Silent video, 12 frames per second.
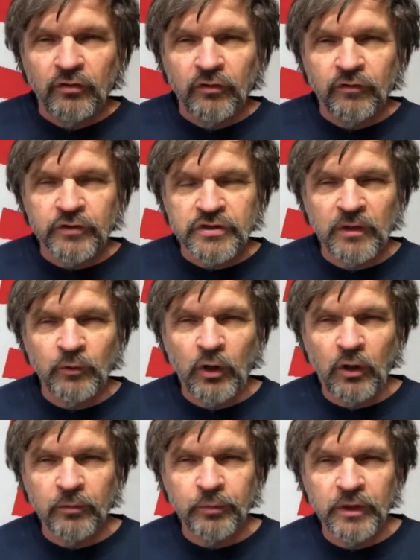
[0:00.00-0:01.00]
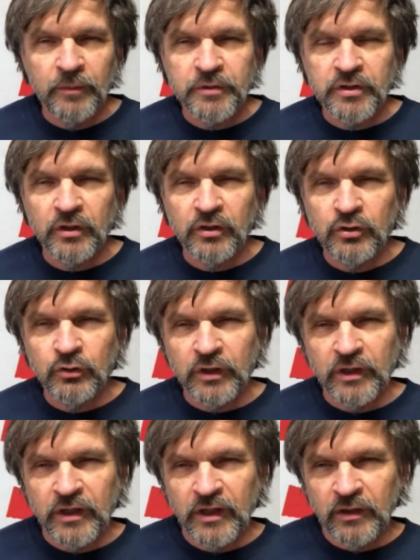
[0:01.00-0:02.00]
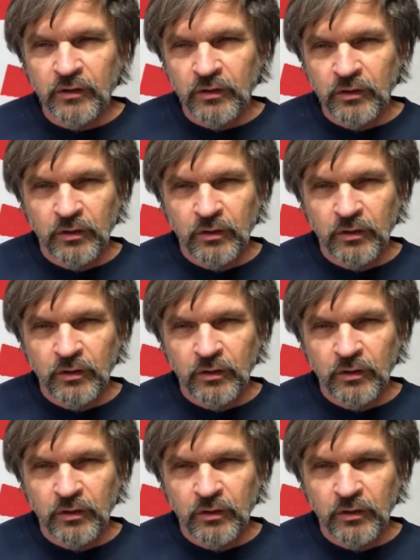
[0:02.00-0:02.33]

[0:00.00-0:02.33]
for some long pips, you can hit